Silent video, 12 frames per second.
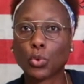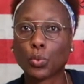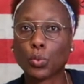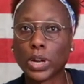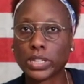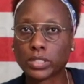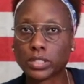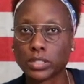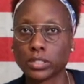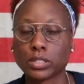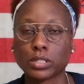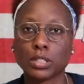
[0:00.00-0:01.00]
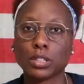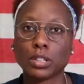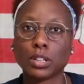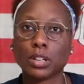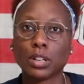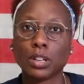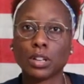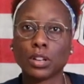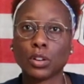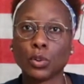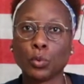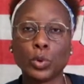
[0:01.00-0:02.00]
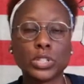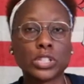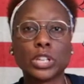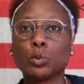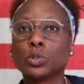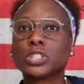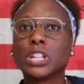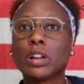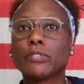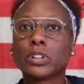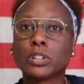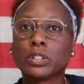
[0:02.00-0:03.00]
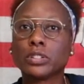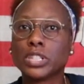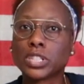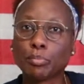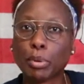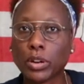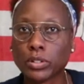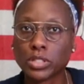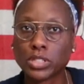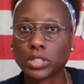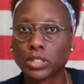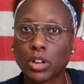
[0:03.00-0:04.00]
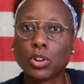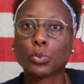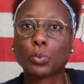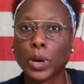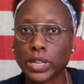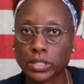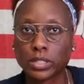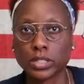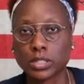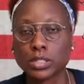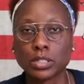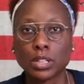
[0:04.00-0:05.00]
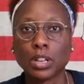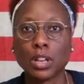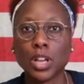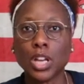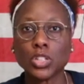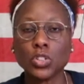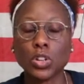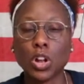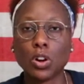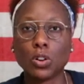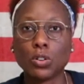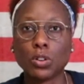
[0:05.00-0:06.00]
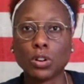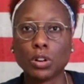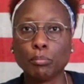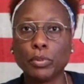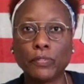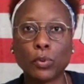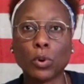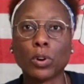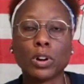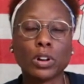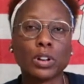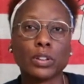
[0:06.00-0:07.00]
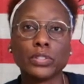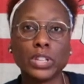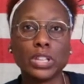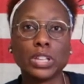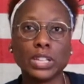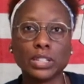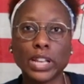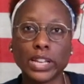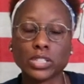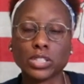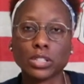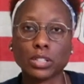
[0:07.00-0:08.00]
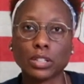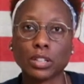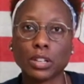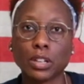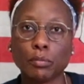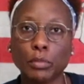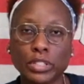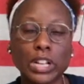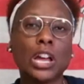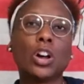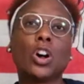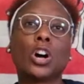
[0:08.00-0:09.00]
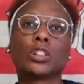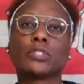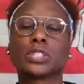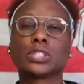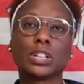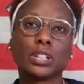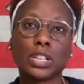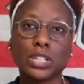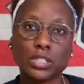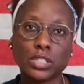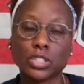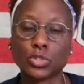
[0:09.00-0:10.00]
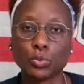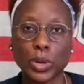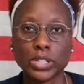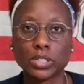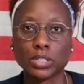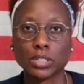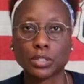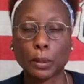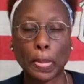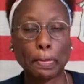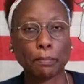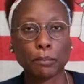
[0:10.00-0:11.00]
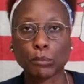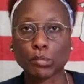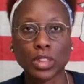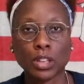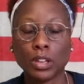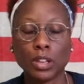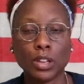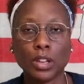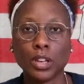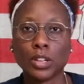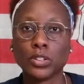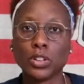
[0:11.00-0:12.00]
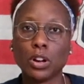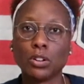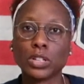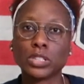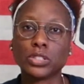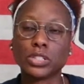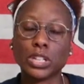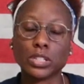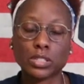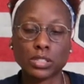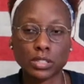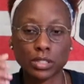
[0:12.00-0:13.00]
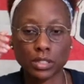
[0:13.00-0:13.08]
racist, which he was never this person, a racist, before the election. But now all of a sudden he's this racist. It's just,